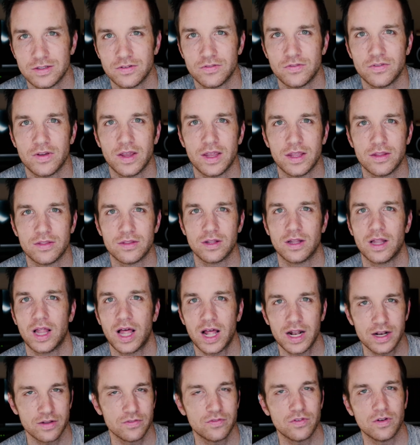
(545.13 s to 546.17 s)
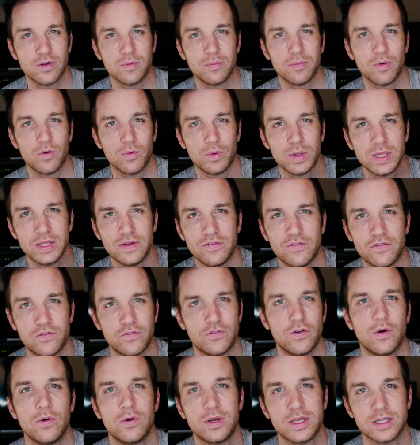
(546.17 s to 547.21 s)
to faith. A lot of them really
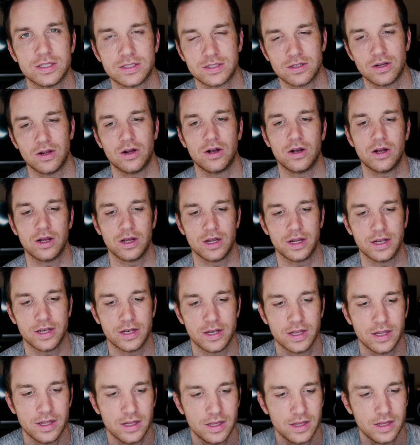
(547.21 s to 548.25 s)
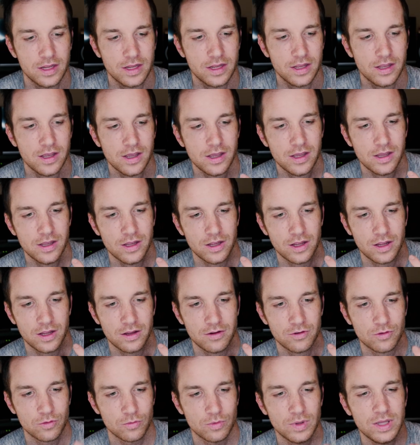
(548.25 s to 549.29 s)
focus on,
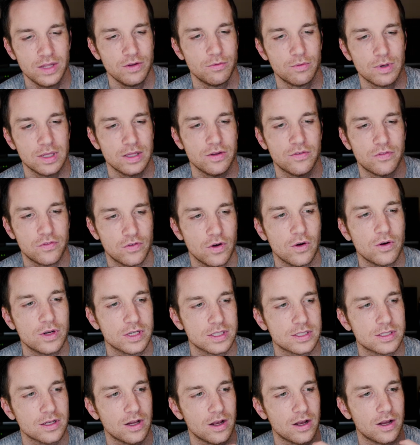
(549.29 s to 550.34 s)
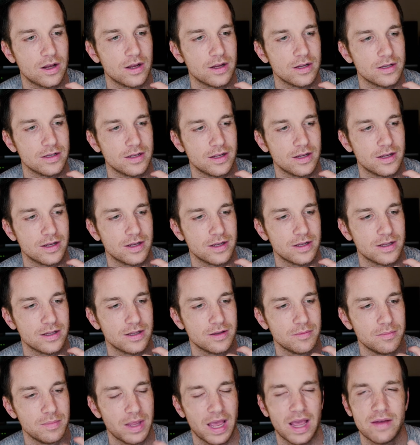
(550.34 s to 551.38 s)

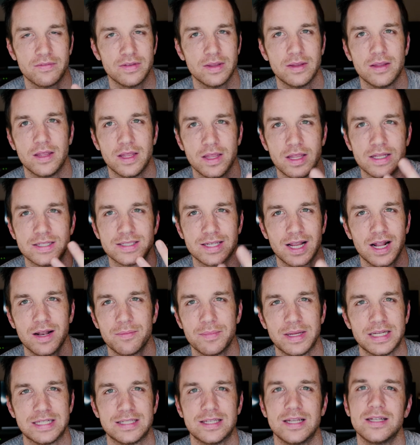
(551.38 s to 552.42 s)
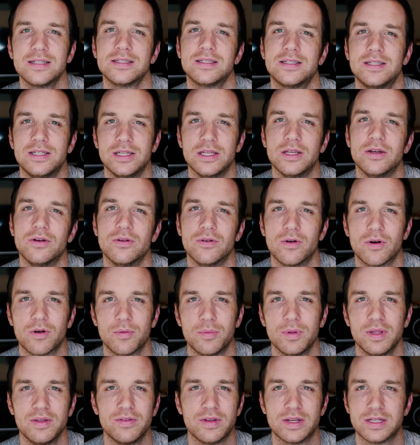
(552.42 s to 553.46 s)
it's got to make sense to you in order to
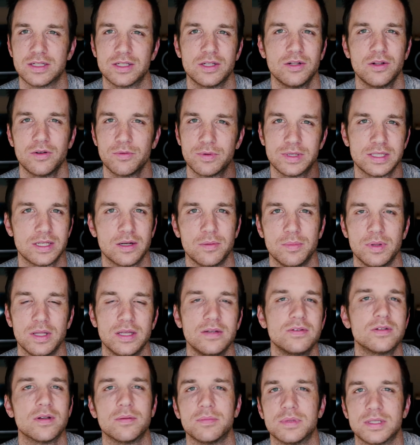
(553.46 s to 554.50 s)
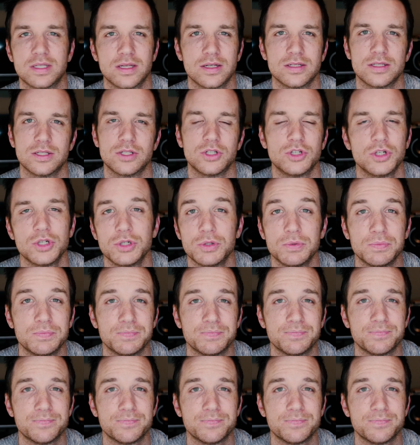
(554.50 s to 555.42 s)
believe it, because the only reason to believe something is because it's true.